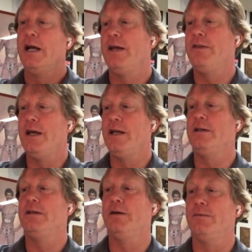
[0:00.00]
And
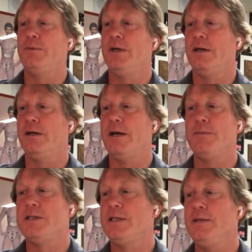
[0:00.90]
then the the
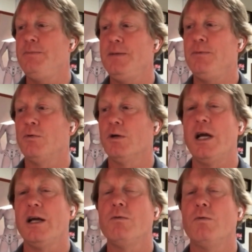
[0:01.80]
NBC people were
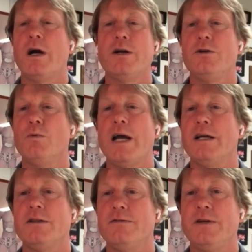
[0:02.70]
like, "Why are you
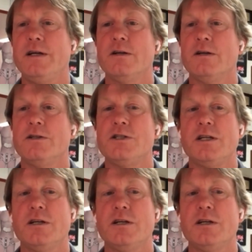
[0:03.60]
wagging the finger?" And she